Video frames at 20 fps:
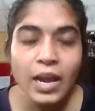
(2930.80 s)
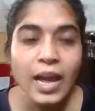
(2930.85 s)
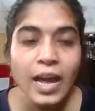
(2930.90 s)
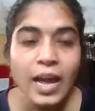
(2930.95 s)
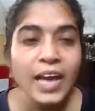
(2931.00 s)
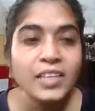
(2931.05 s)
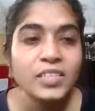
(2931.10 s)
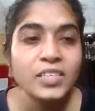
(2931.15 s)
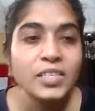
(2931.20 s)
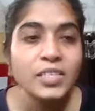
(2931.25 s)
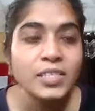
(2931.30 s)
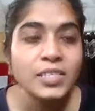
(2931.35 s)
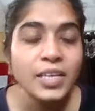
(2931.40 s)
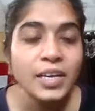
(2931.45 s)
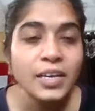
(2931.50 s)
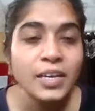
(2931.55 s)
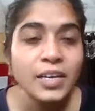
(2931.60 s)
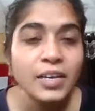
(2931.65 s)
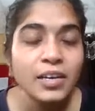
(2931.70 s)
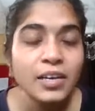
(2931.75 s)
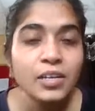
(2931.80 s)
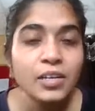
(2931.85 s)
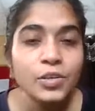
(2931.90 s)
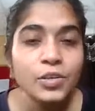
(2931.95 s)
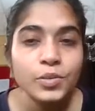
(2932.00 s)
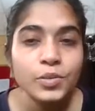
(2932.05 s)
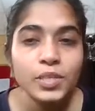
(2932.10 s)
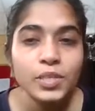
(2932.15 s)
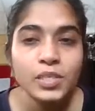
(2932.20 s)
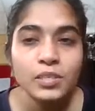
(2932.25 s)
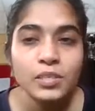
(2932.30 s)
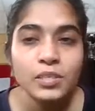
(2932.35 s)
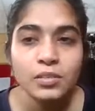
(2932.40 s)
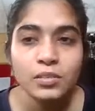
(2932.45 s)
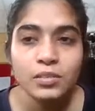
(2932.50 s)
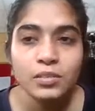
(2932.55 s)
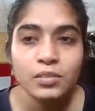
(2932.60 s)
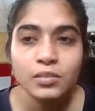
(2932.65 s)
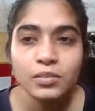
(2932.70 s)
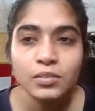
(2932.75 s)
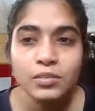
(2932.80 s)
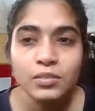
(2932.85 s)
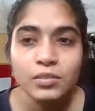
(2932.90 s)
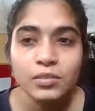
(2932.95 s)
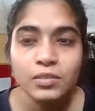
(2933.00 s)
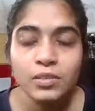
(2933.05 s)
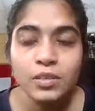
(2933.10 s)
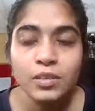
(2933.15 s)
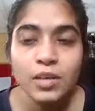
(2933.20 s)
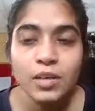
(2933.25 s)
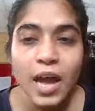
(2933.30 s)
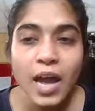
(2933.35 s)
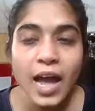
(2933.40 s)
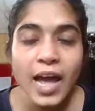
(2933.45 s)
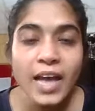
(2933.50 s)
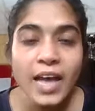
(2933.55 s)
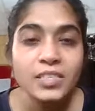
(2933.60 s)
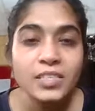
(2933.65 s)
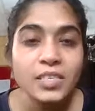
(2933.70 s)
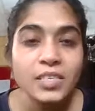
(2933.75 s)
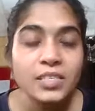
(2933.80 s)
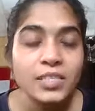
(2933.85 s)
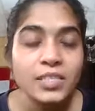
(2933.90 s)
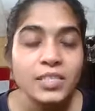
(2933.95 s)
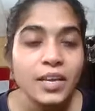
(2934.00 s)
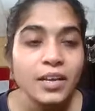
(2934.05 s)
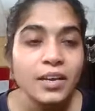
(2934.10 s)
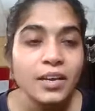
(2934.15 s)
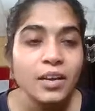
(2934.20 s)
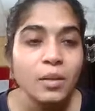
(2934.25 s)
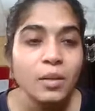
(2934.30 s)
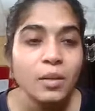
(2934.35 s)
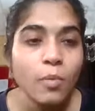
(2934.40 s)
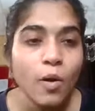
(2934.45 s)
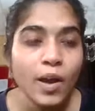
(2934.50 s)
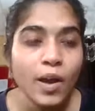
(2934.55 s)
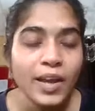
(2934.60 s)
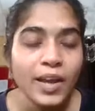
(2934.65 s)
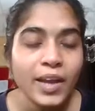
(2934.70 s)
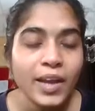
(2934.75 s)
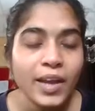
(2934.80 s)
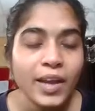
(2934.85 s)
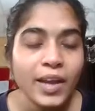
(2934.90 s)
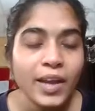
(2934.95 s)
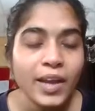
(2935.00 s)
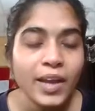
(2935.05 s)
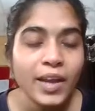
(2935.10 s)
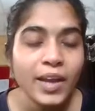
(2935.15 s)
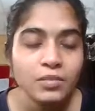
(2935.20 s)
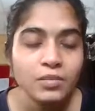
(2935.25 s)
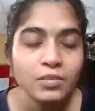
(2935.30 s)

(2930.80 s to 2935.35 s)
as a single unit, as a single point.